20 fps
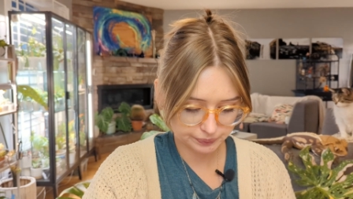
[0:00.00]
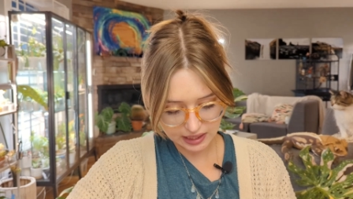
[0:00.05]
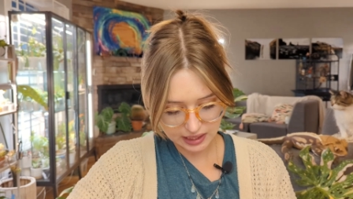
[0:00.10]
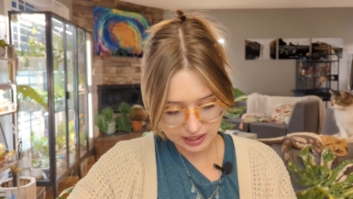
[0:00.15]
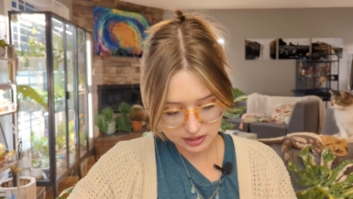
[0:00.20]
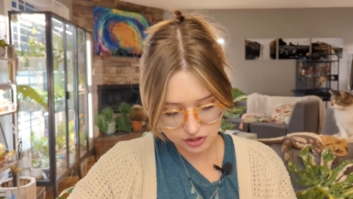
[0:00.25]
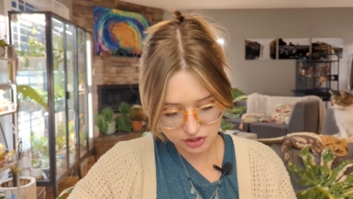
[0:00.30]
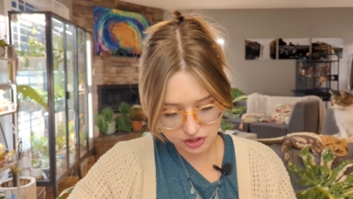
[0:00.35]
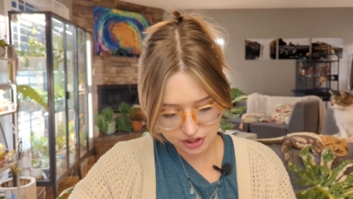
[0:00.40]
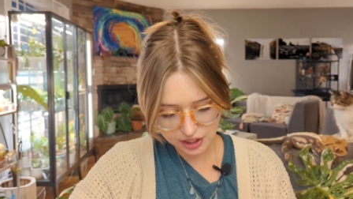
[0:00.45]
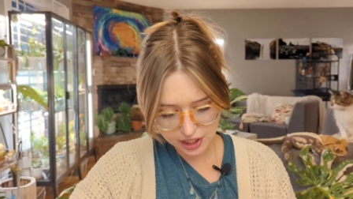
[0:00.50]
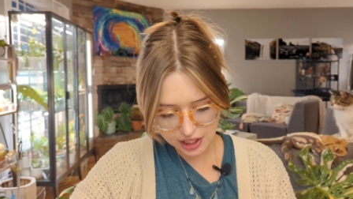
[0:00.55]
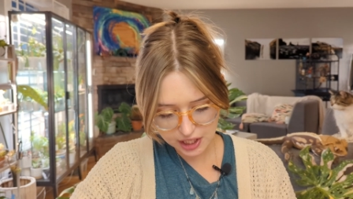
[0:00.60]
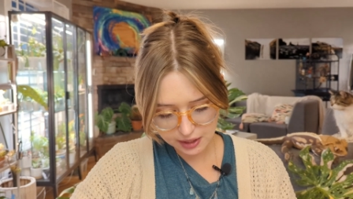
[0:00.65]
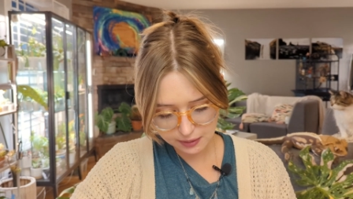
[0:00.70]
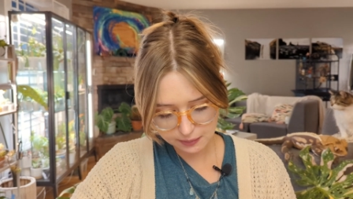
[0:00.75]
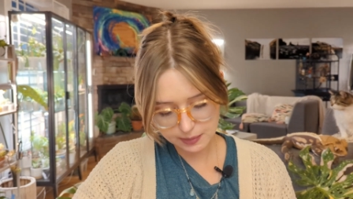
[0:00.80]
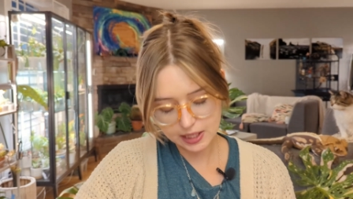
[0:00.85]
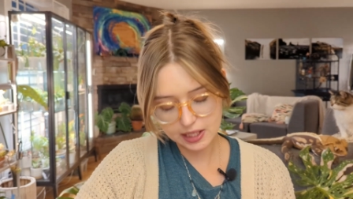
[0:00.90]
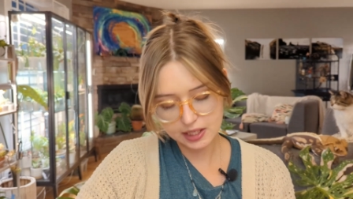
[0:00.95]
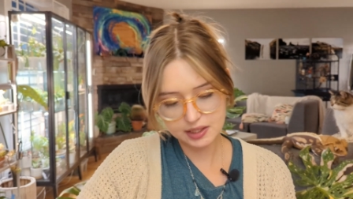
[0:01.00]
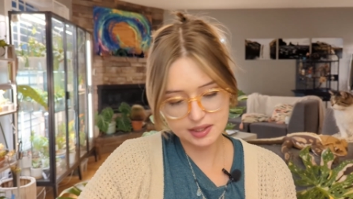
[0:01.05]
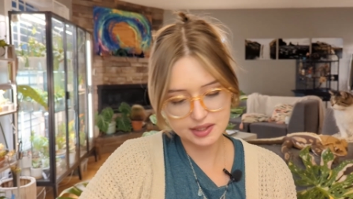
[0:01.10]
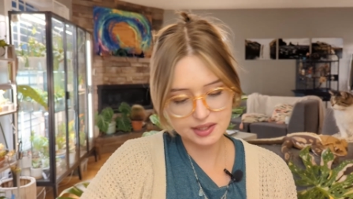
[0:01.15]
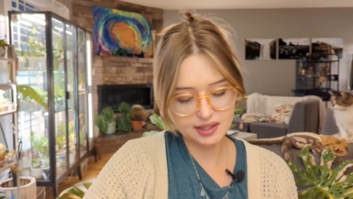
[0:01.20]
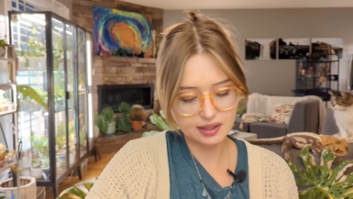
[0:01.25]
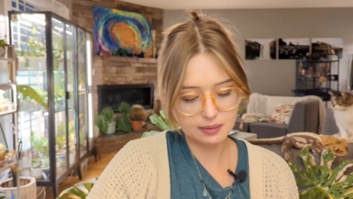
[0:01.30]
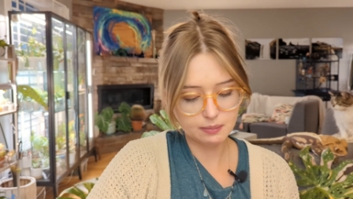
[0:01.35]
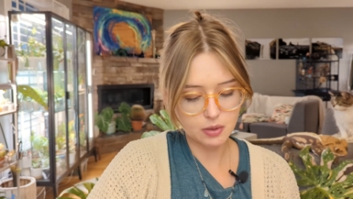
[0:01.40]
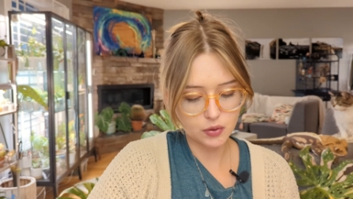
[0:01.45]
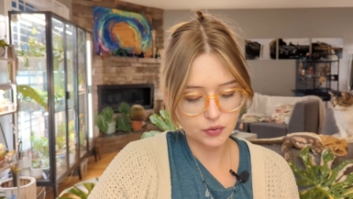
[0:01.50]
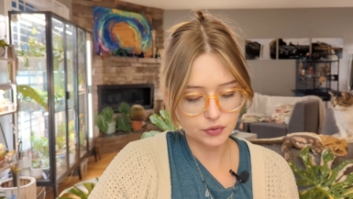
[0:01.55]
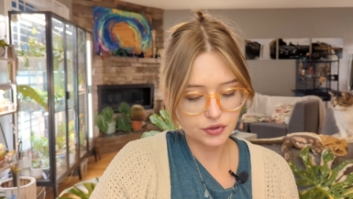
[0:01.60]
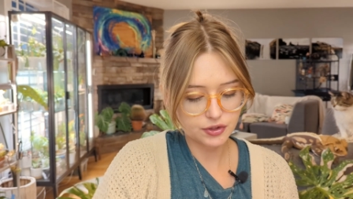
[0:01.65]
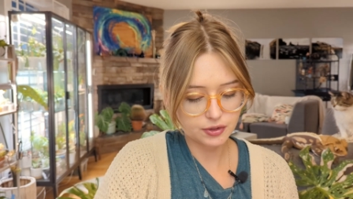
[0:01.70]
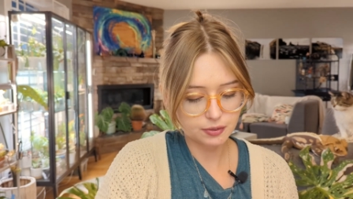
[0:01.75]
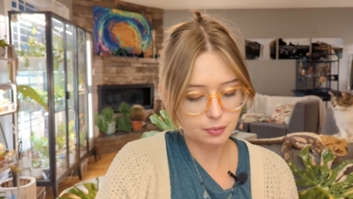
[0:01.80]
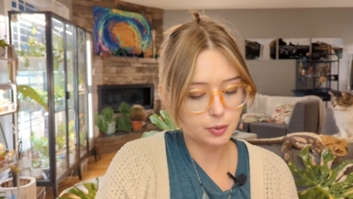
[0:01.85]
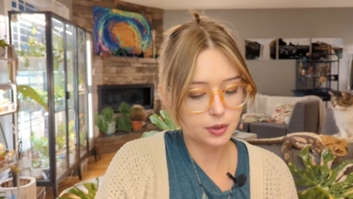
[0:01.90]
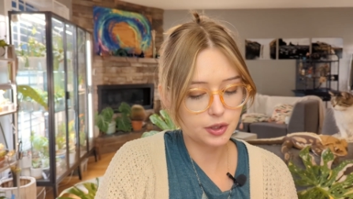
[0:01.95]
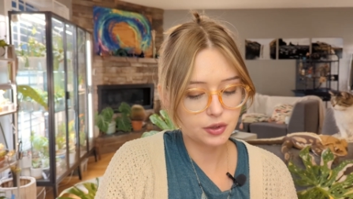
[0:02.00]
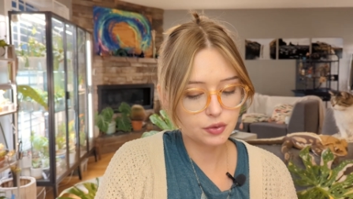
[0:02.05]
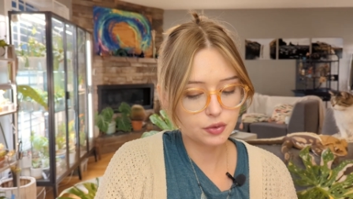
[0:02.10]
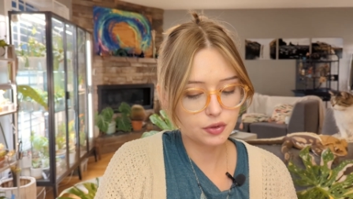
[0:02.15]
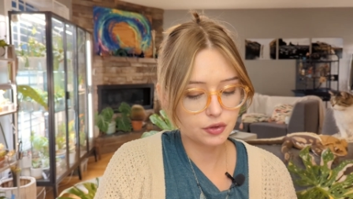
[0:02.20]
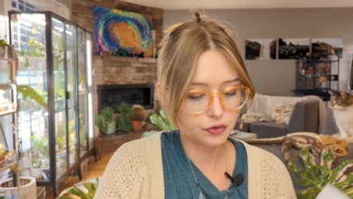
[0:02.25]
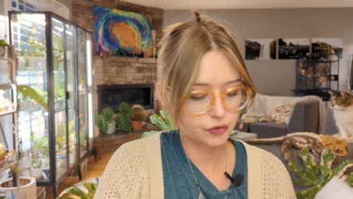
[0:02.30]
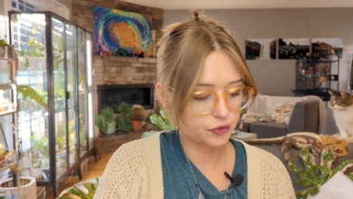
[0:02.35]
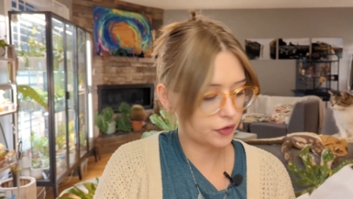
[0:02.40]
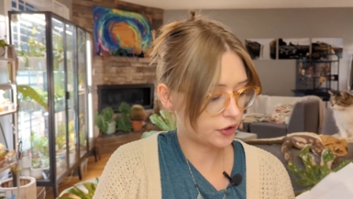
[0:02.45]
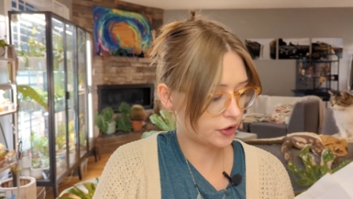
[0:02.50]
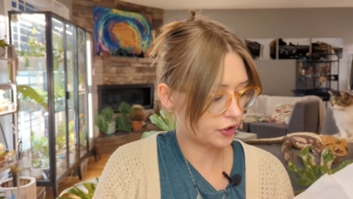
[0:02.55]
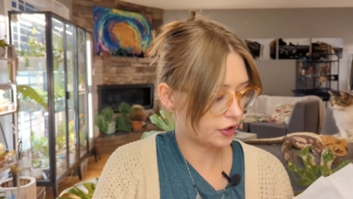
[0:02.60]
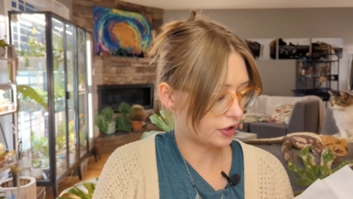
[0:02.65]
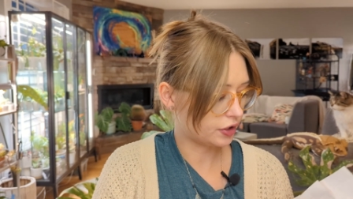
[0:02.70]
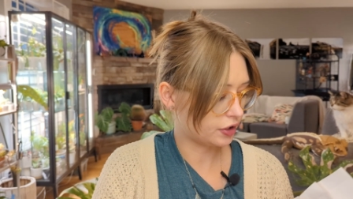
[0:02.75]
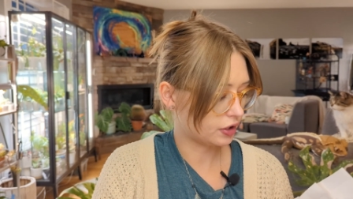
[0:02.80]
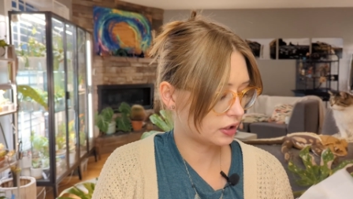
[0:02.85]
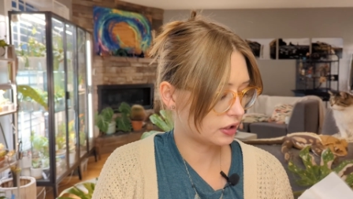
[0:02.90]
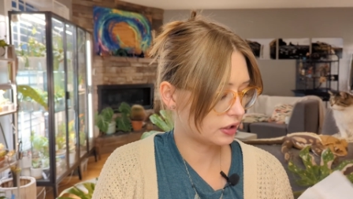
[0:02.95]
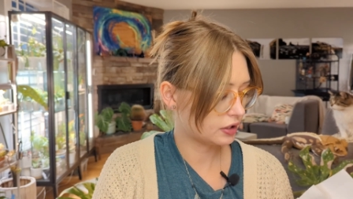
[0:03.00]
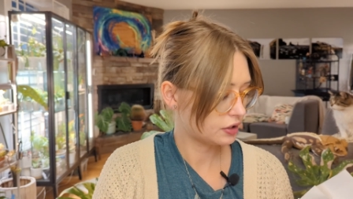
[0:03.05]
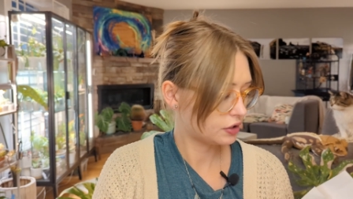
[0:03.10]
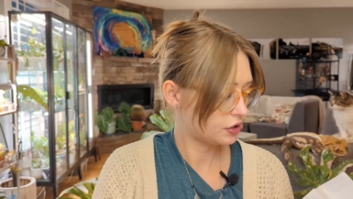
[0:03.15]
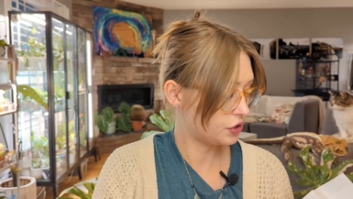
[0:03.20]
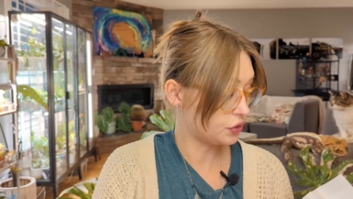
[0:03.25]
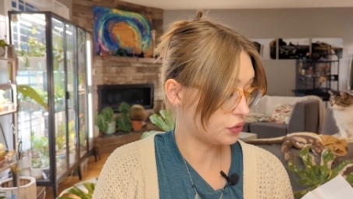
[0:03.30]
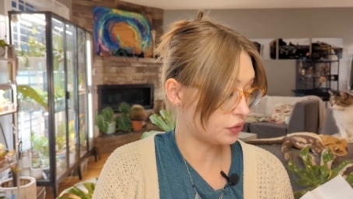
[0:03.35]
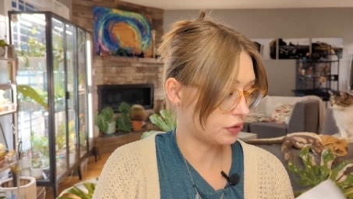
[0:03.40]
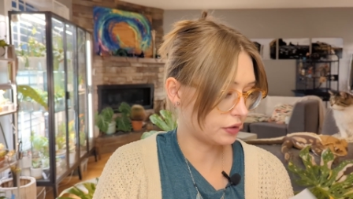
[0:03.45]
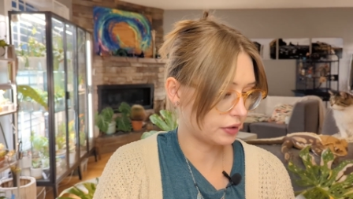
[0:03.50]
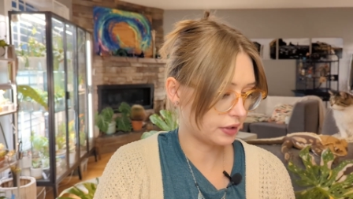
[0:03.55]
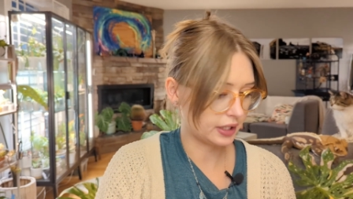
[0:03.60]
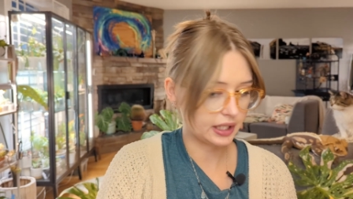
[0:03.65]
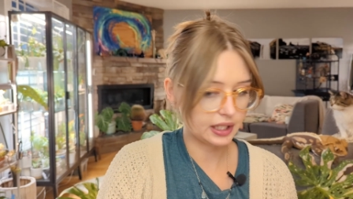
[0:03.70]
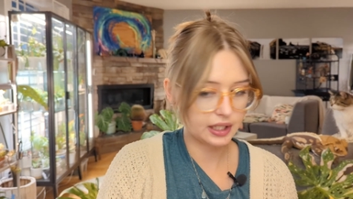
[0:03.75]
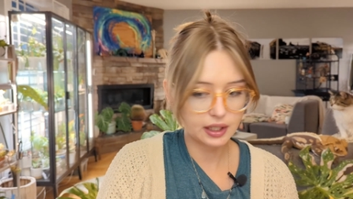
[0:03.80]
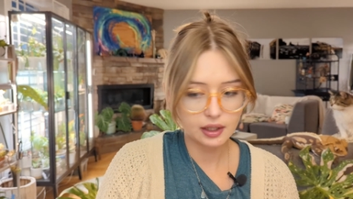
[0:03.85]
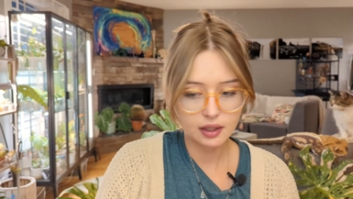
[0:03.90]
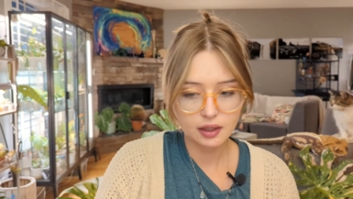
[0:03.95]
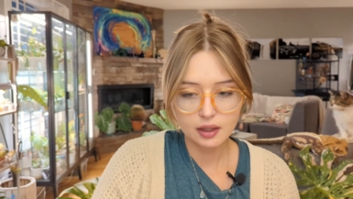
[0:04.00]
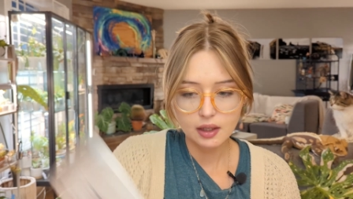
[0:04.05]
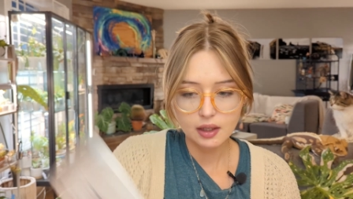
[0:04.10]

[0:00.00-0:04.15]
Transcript: And she makes the most beautiful jewelry.